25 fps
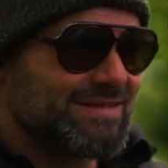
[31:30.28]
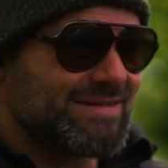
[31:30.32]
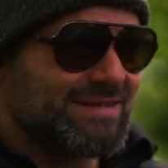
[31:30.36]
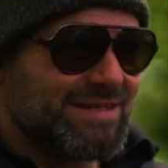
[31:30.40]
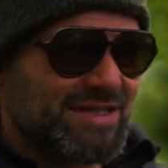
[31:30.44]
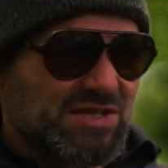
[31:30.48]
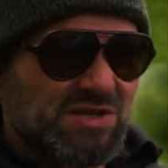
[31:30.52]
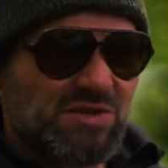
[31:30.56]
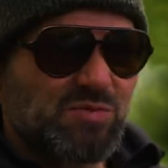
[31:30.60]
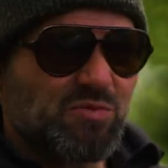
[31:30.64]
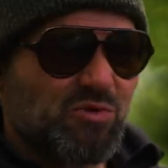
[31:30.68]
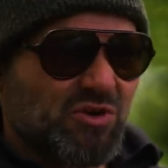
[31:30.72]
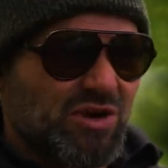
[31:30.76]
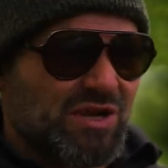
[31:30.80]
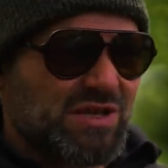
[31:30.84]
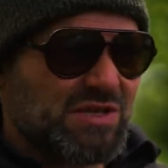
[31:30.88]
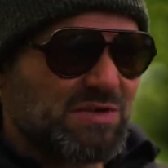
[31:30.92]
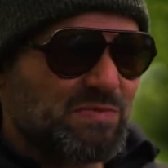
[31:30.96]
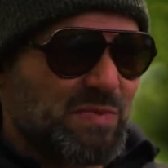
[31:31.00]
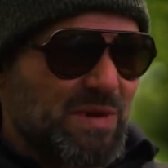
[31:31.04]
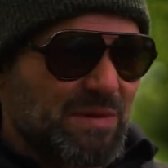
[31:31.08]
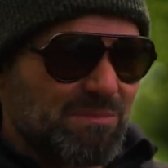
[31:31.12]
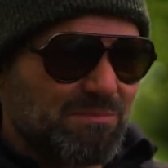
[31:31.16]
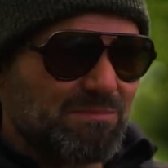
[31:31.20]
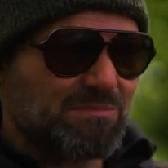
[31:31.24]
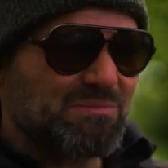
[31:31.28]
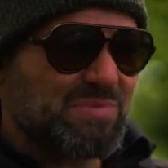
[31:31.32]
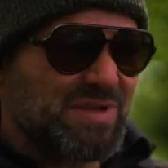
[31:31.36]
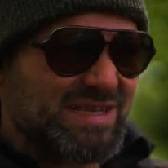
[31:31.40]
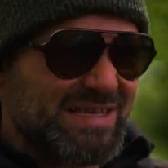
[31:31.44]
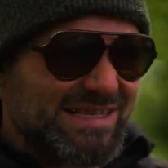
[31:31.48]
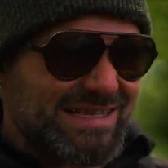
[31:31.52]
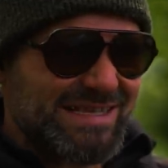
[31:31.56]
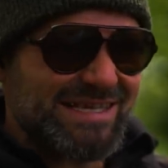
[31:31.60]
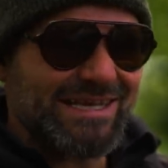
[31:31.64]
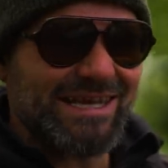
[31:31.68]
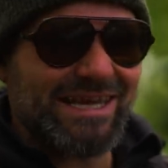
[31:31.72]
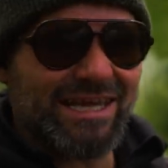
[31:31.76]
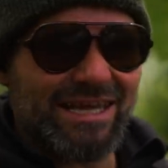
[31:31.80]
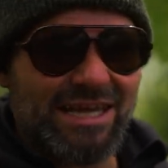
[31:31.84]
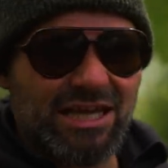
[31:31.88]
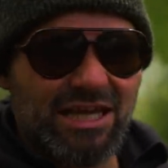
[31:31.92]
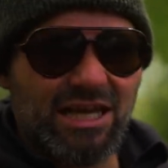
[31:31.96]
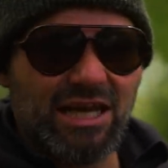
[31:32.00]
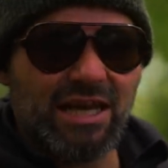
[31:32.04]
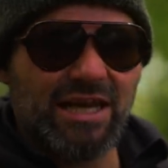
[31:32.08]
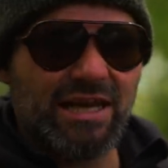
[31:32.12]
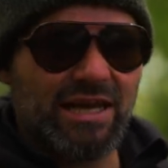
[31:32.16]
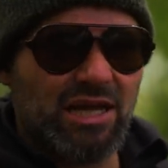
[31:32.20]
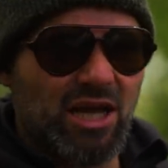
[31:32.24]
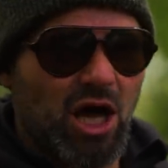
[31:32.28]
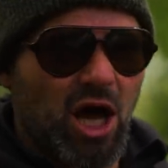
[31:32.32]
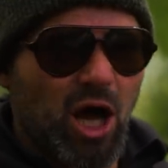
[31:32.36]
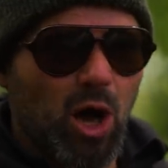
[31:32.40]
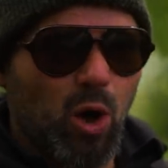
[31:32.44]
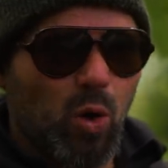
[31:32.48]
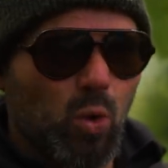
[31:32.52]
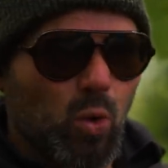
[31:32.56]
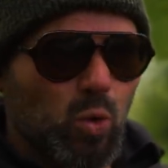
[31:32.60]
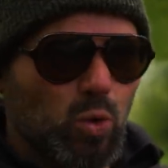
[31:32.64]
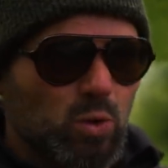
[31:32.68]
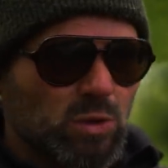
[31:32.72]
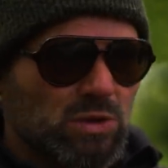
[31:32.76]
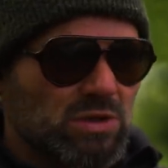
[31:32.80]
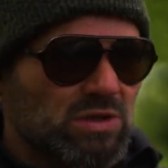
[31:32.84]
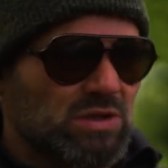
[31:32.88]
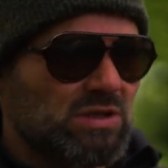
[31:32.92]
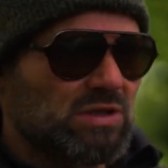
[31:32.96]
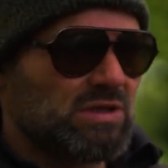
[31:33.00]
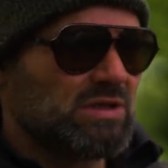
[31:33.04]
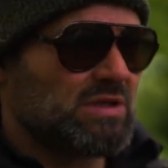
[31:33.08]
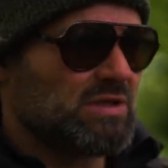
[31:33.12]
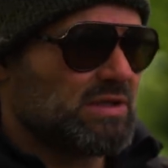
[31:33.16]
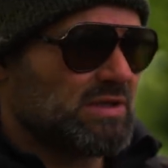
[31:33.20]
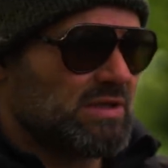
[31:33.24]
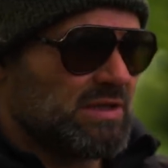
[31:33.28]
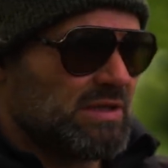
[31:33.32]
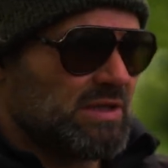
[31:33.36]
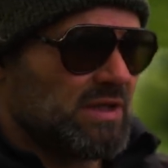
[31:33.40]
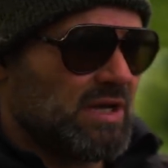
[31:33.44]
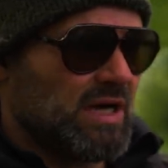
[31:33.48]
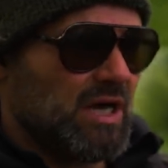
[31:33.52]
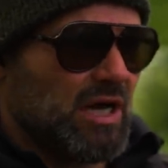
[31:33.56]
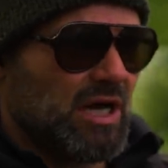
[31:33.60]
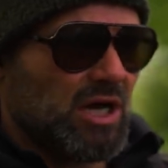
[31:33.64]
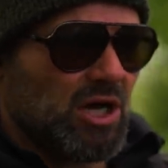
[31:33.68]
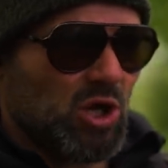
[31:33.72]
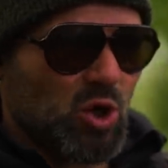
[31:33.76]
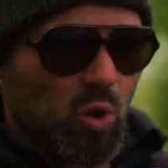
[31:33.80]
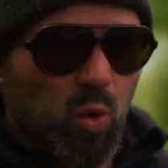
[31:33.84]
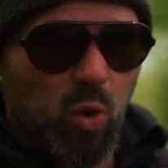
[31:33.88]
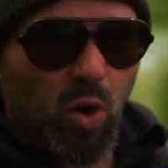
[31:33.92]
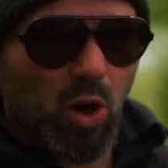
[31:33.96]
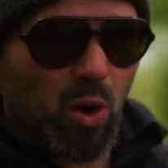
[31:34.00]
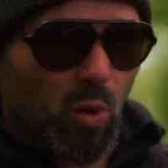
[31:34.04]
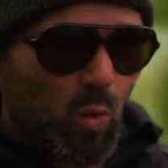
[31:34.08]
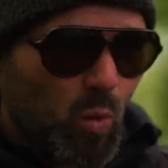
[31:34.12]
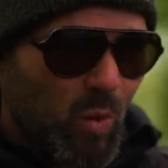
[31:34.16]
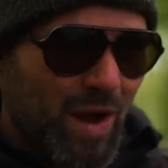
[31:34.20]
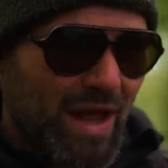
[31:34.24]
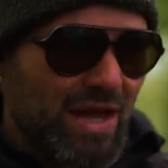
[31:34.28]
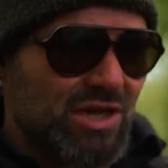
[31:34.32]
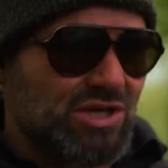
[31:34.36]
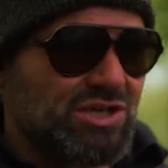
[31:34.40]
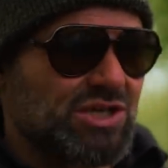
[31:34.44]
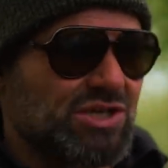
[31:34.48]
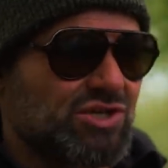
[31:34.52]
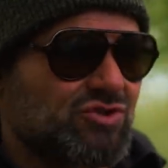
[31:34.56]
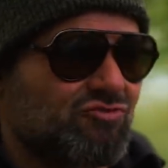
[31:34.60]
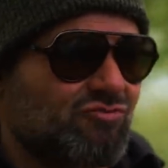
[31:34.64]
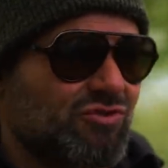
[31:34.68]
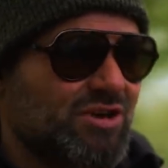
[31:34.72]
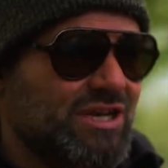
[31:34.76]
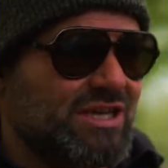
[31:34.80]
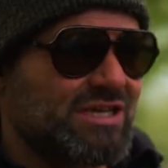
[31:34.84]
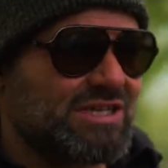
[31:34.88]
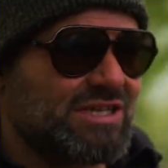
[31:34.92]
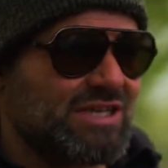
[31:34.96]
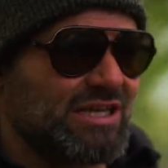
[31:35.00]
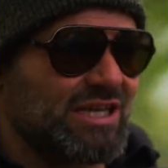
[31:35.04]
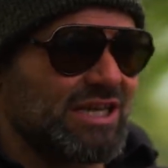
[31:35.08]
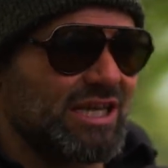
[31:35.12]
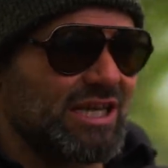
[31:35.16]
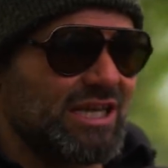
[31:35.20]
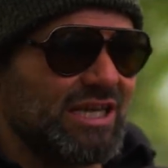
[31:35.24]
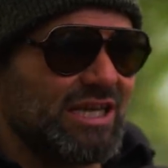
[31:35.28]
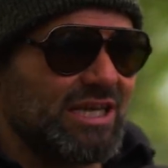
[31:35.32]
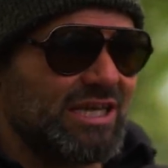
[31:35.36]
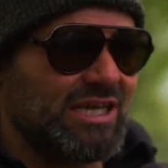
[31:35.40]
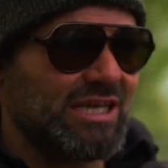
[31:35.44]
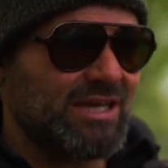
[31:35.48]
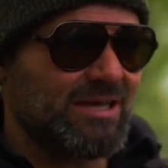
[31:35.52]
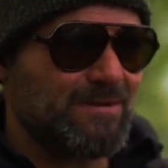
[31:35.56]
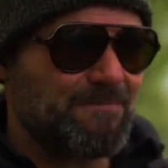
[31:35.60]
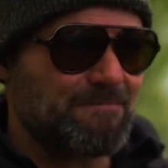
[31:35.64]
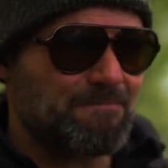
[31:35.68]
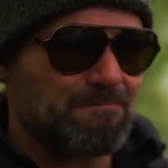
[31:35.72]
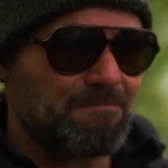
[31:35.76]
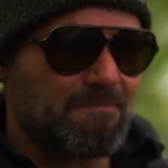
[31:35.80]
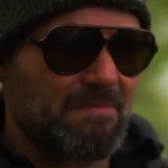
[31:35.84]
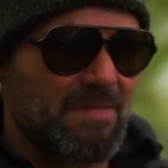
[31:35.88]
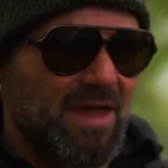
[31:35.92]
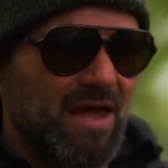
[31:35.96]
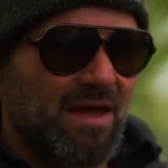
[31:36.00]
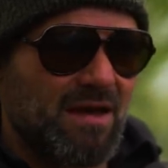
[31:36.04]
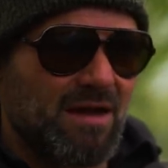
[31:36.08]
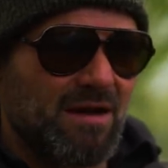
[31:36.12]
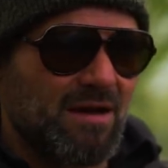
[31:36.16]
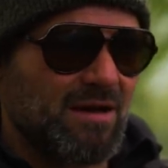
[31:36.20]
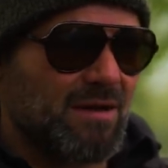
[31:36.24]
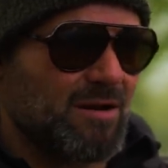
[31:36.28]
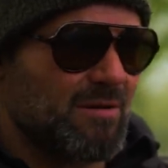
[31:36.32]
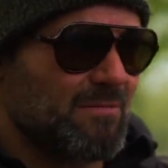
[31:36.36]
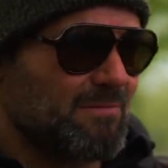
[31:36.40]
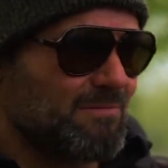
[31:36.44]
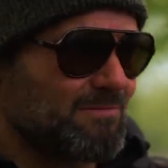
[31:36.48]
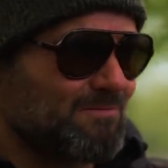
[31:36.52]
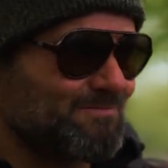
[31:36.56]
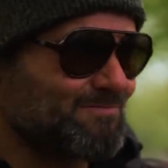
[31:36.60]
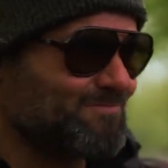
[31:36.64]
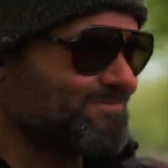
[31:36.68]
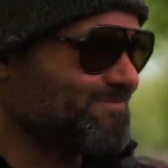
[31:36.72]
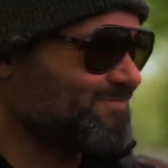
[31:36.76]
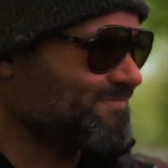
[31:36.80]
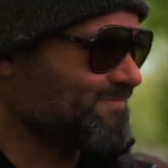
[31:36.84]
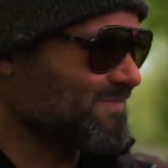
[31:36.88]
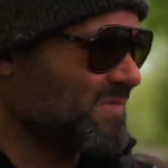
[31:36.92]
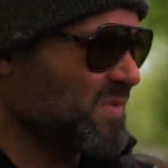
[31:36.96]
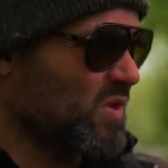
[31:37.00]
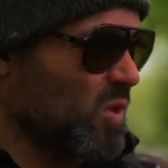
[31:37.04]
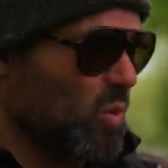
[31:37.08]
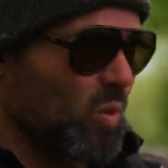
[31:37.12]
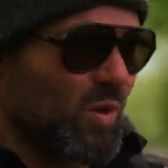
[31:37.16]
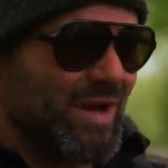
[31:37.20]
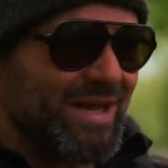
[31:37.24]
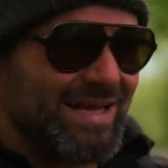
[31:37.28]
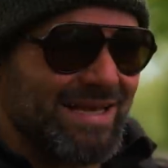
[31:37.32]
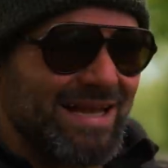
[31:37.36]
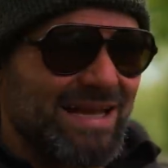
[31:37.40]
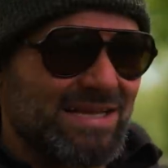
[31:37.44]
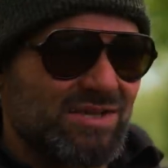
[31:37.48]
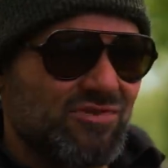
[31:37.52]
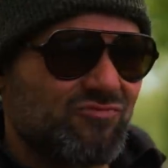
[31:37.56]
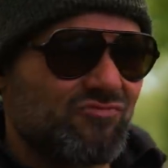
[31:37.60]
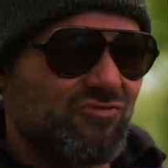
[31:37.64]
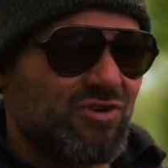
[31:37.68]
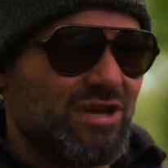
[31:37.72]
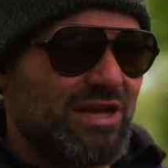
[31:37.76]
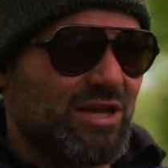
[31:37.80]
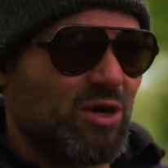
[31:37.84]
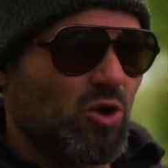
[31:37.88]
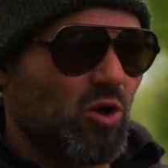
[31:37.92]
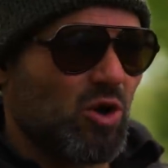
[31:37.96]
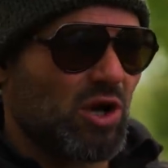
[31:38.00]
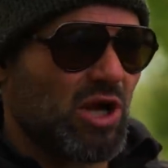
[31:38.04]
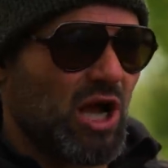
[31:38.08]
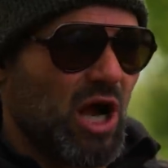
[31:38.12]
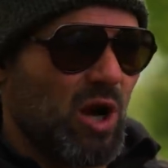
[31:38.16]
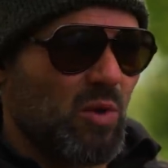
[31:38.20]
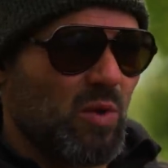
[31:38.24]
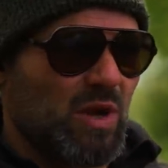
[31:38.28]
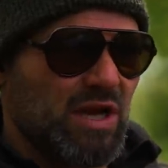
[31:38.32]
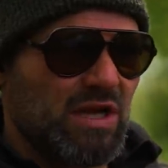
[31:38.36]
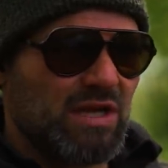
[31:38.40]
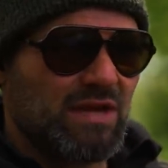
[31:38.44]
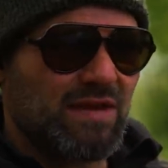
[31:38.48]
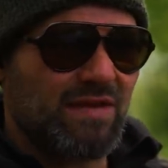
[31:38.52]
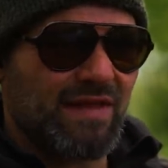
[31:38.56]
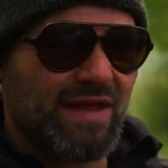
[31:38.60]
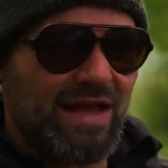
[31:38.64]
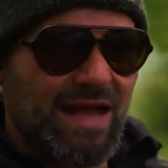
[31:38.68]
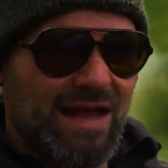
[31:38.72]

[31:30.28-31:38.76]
This spring's been particularly cold, quite wet just recently. The weed hasn't really got going.